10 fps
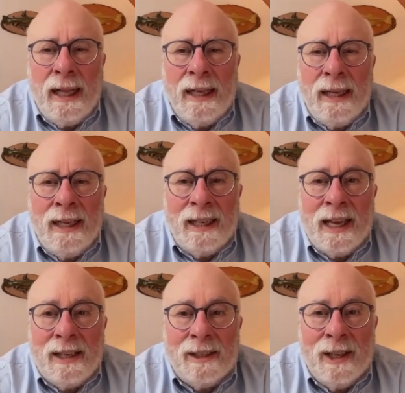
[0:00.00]

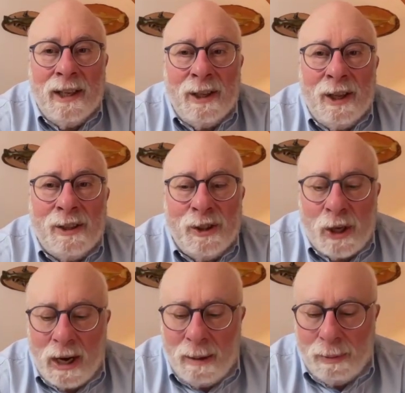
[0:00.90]
again, it's
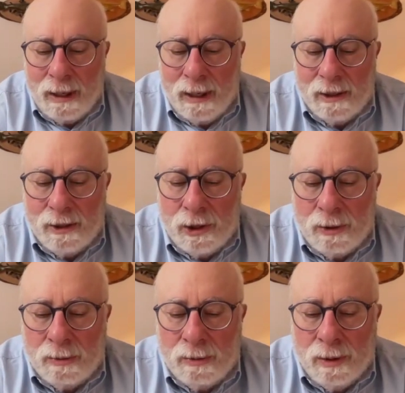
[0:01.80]
complicated.
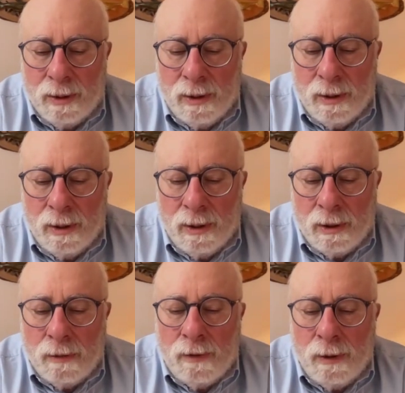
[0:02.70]
So
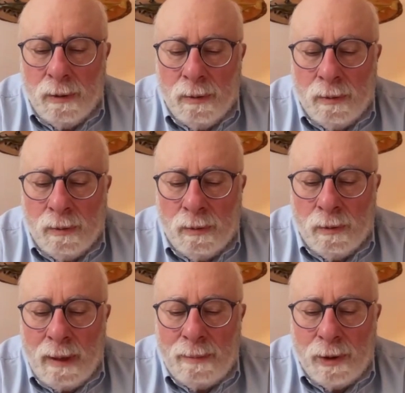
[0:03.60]
those of you who
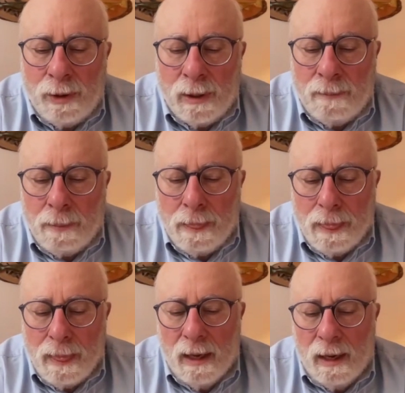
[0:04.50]
remember, the
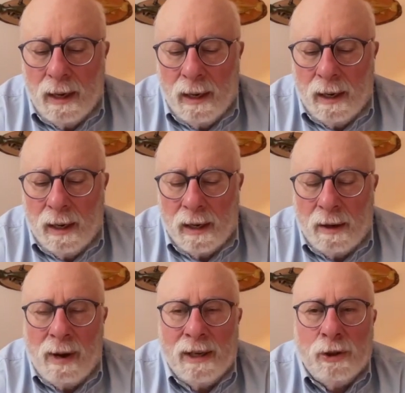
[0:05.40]

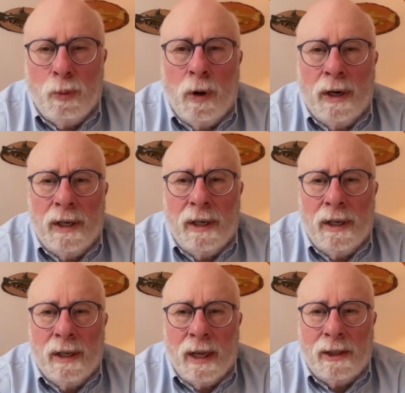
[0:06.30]
Hamas won
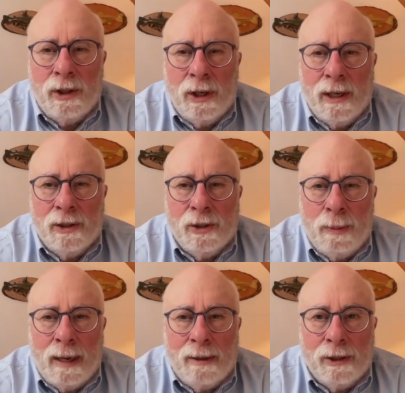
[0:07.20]
an election against the
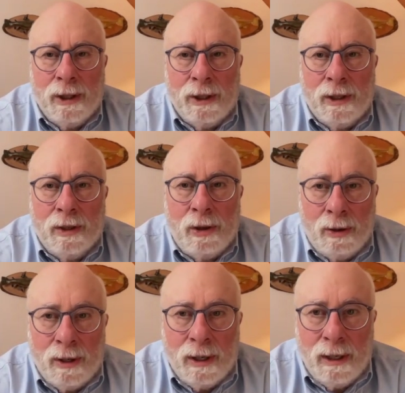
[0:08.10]
Palestinian
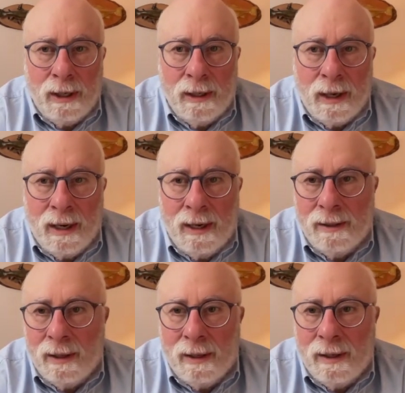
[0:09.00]
Authority
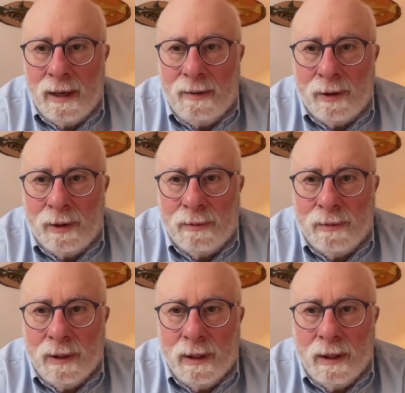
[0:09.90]
and then never,